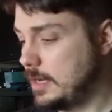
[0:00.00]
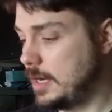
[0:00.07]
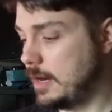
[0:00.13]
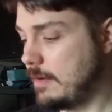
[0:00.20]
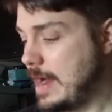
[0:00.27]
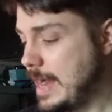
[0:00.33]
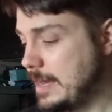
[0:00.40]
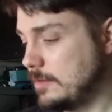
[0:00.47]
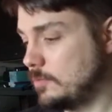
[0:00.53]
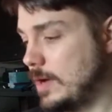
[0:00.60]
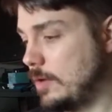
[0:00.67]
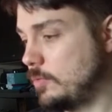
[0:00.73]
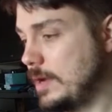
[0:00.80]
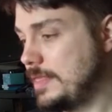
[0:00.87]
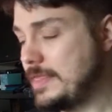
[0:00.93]
Alright,
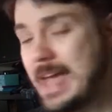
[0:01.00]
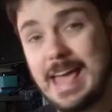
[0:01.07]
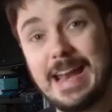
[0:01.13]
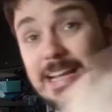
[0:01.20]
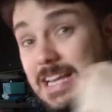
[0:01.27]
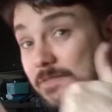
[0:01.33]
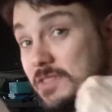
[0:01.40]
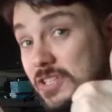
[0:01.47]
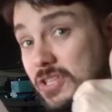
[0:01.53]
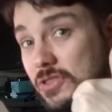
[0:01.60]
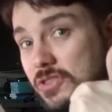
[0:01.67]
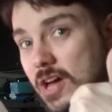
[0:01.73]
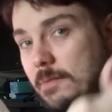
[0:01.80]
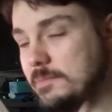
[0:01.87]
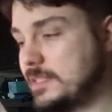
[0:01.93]
well with that I give this a
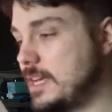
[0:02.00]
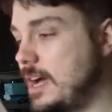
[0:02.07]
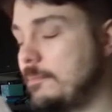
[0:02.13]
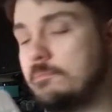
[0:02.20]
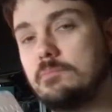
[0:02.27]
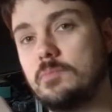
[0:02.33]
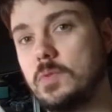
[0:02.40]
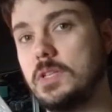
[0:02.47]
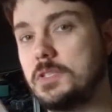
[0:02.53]
thumbs up.